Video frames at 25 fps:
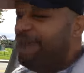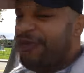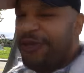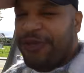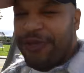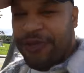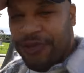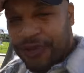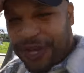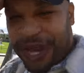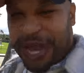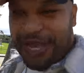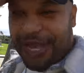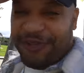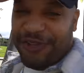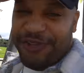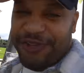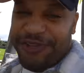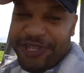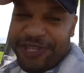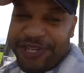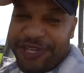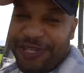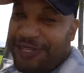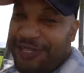you guys are
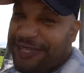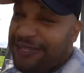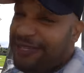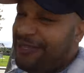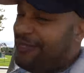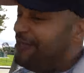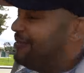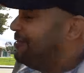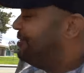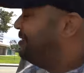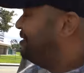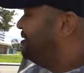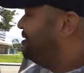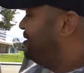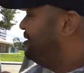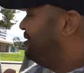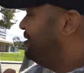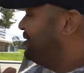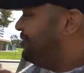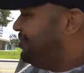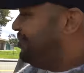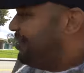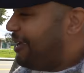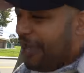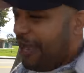geniuses.
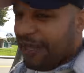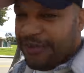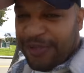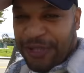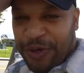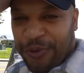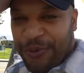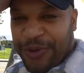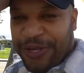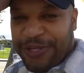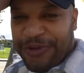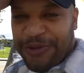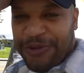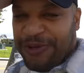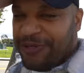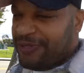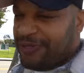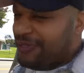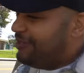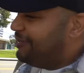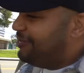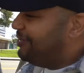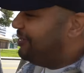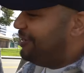You guys are the wizards.